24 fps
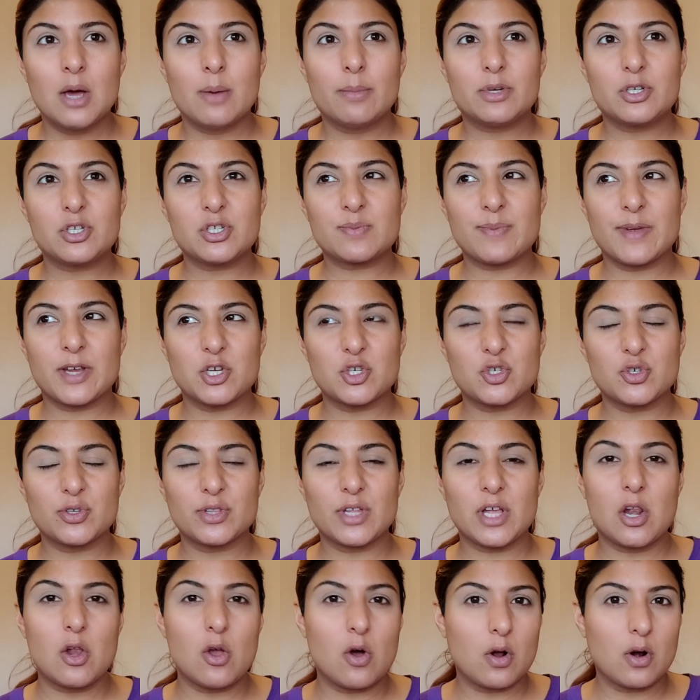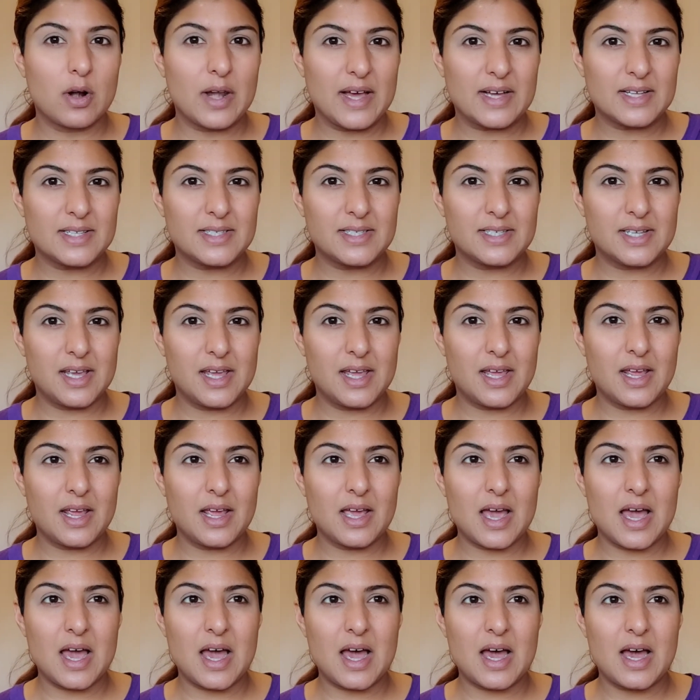but just make sure they're long lasting
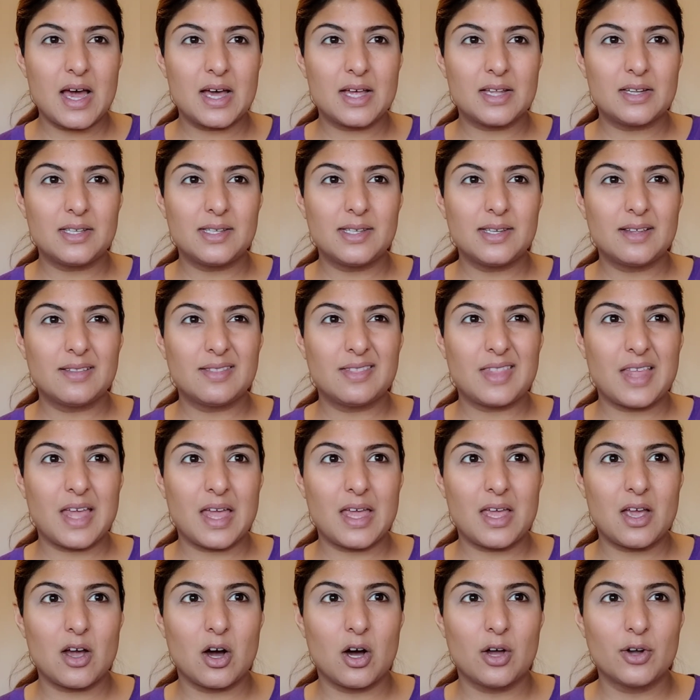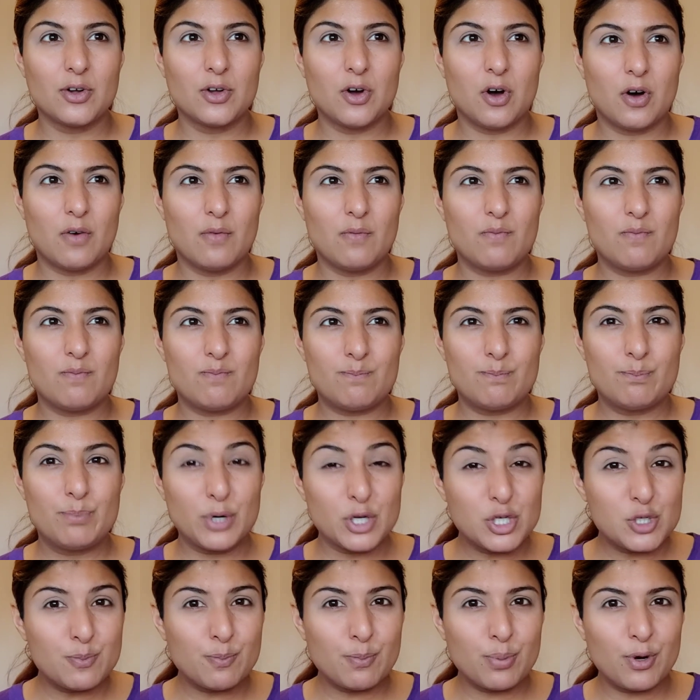and they are not
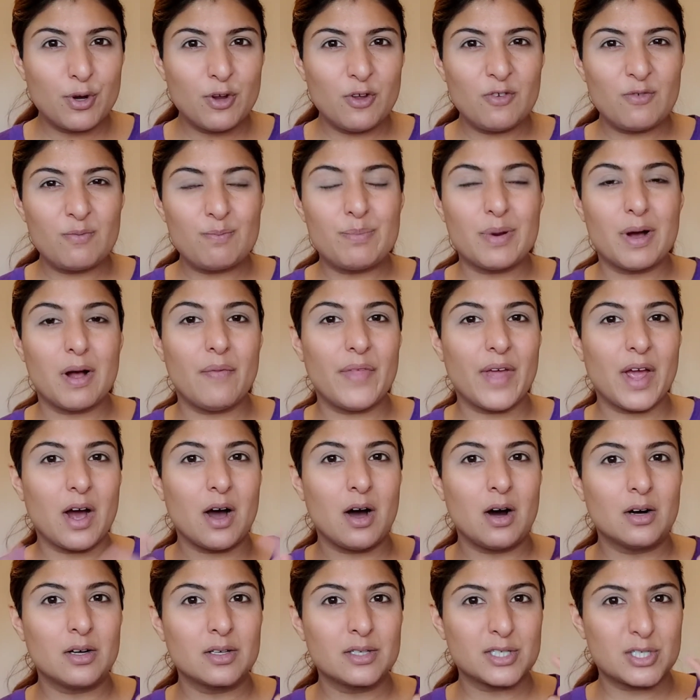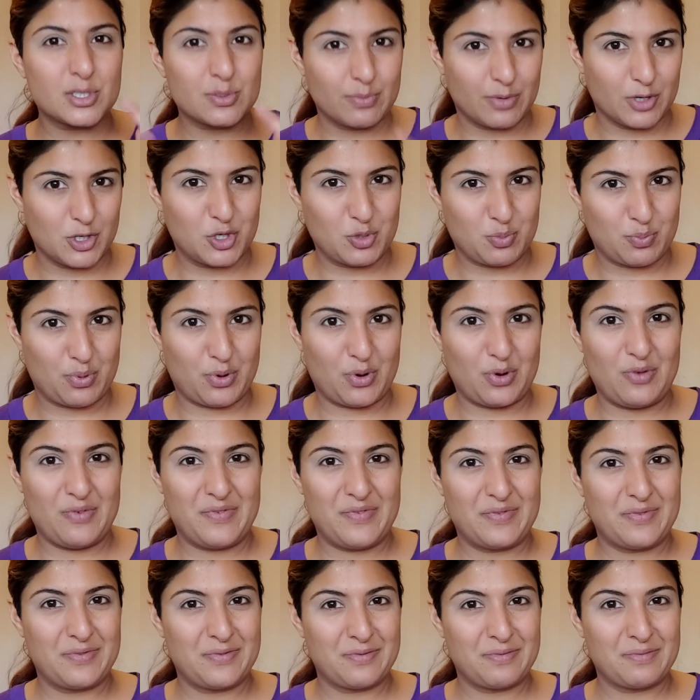budge proof, but they are smudge
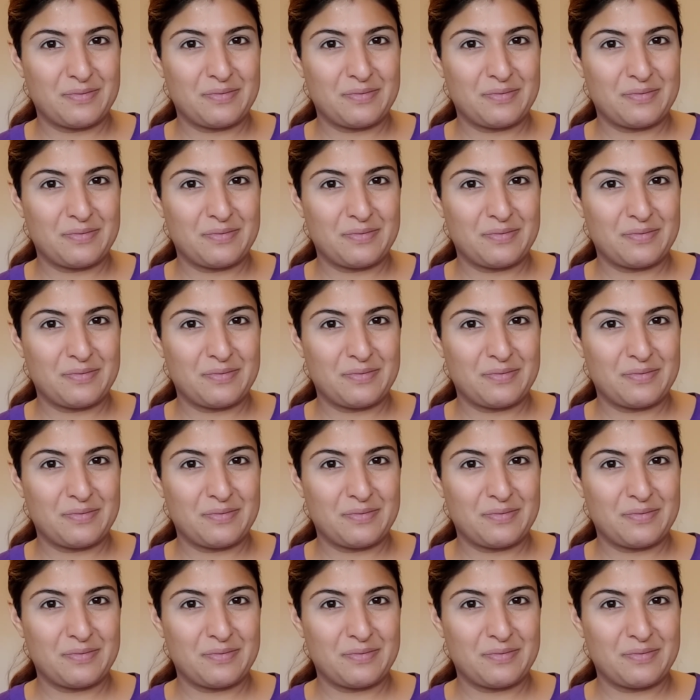proof.